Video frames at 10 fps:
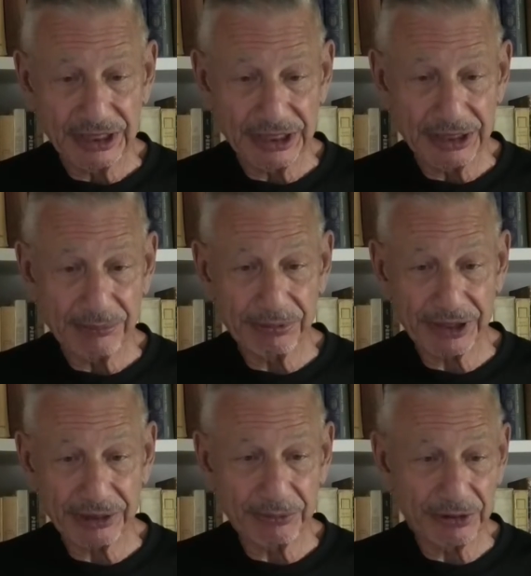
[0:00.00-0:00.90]

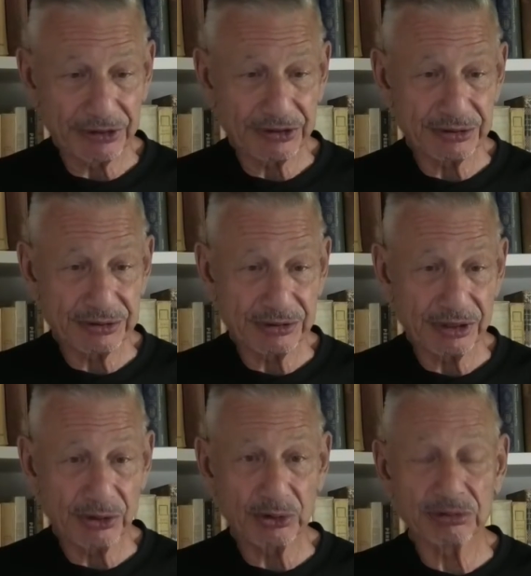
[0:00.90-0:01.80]
inapplicable to a
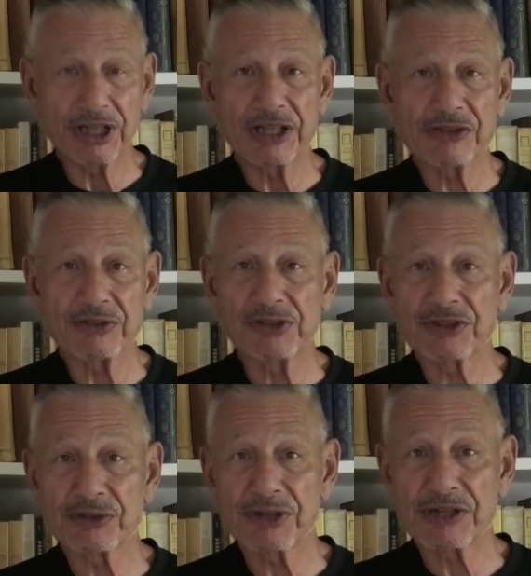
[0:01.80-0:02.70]
whole range of
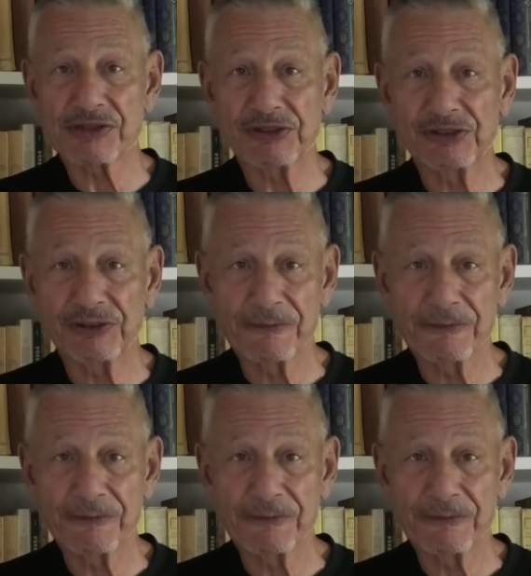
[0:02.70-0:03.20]
situations.